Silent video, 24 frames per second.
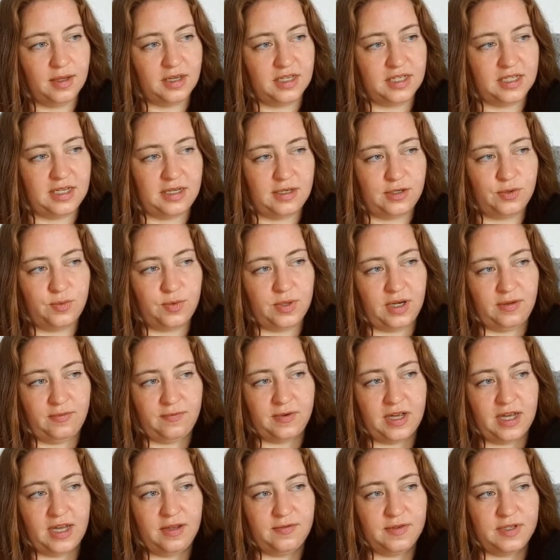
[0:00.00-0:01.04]
Day
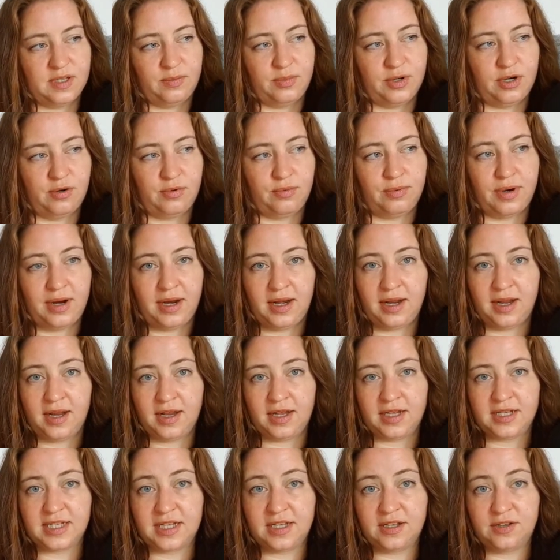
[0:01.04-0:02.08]
25 is about
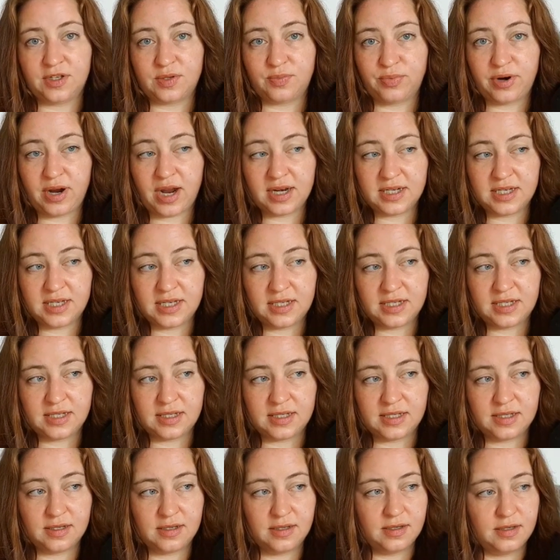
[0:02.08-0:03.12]
writing skills
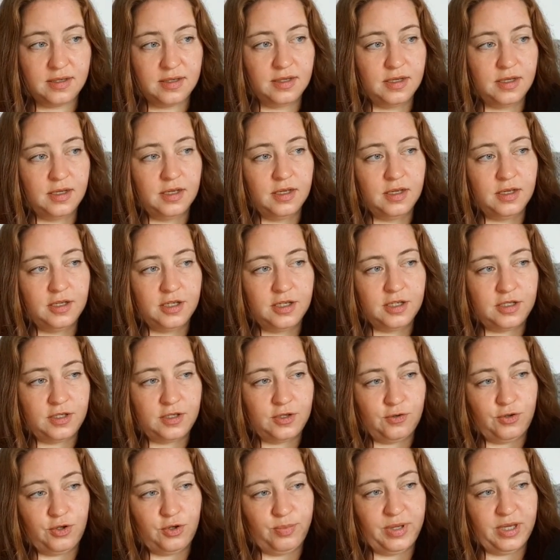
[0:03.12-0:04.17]
practice.
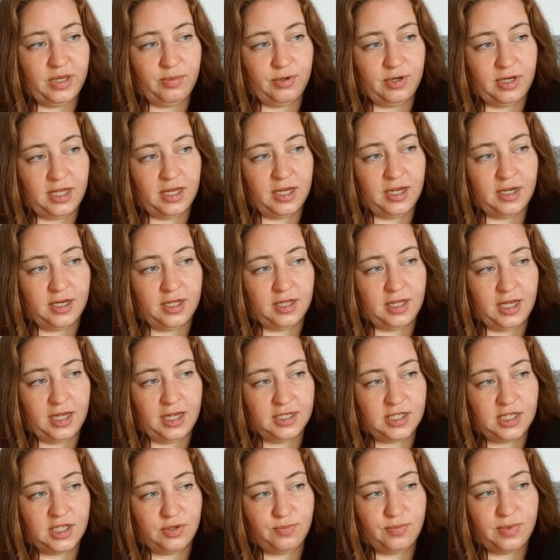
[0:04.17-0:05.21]
So you'll be able to
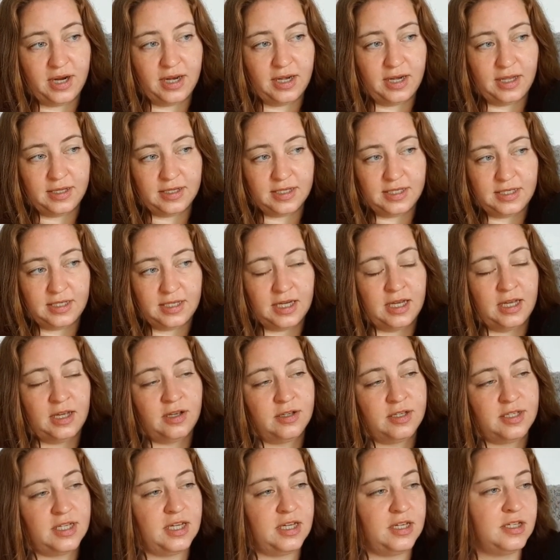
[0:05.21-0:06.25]
analyze the writing
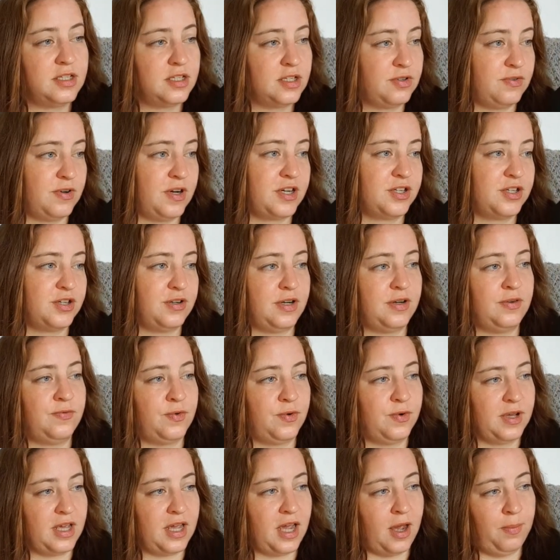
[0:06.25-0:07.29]
style, sentence structure, and
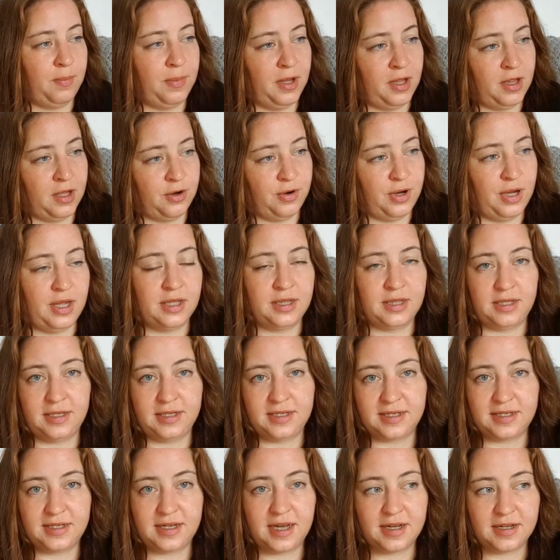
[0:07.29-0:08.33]
vocabulary in
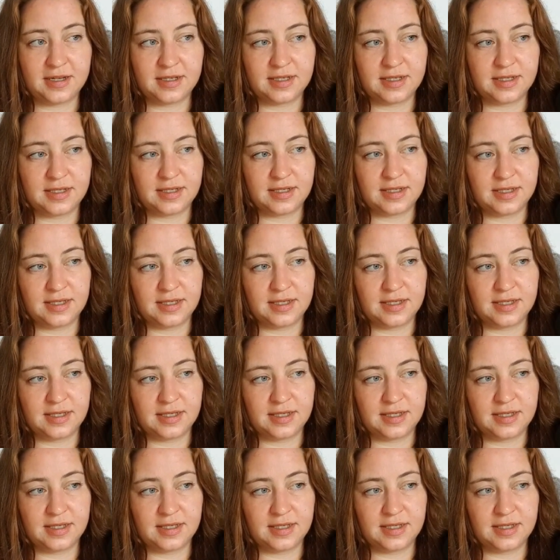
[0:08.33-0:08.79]
these texts.